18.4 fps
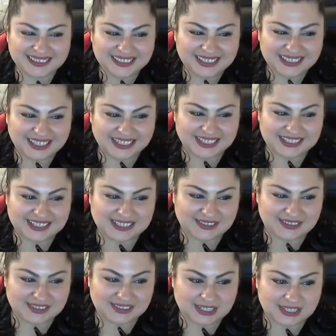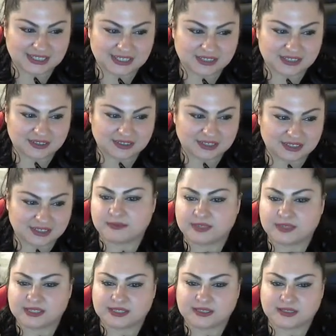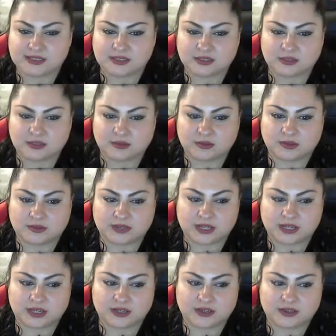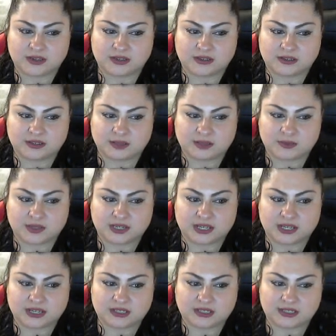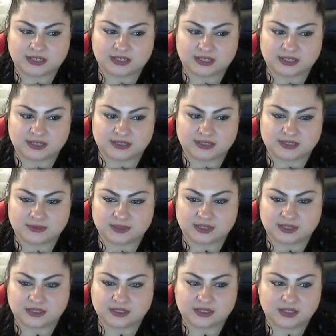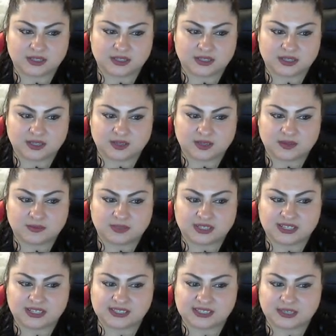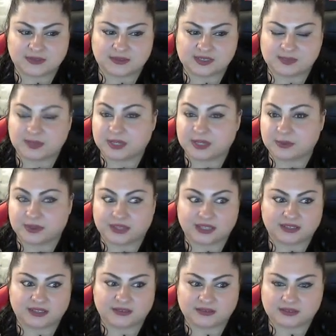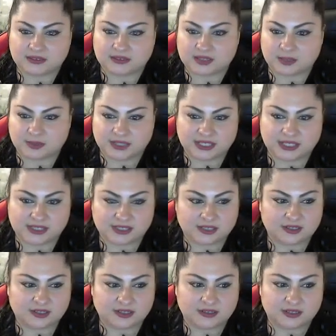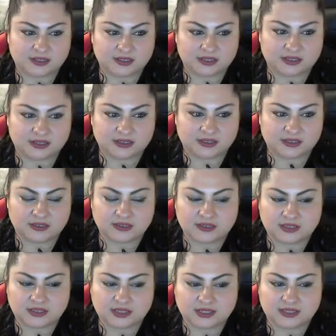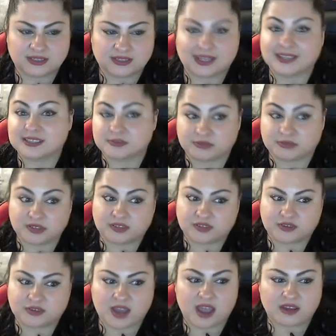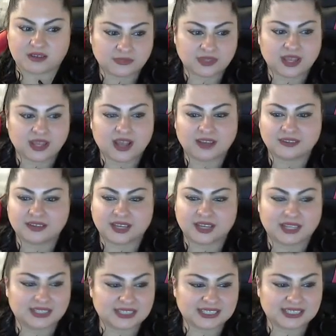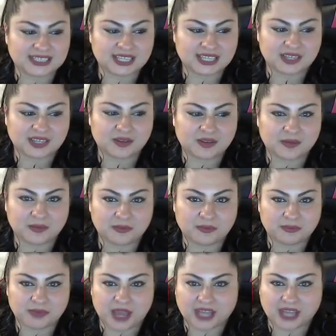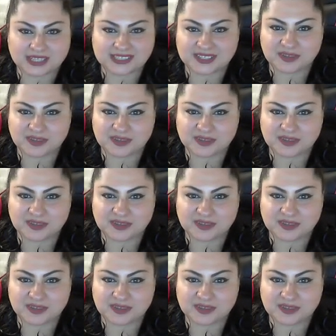I guess I was testing earlier. This is the new one right here. I'm gonna actually delete this one because I was playing with it a couple days ago and that's real trash. Alright, let's get back to the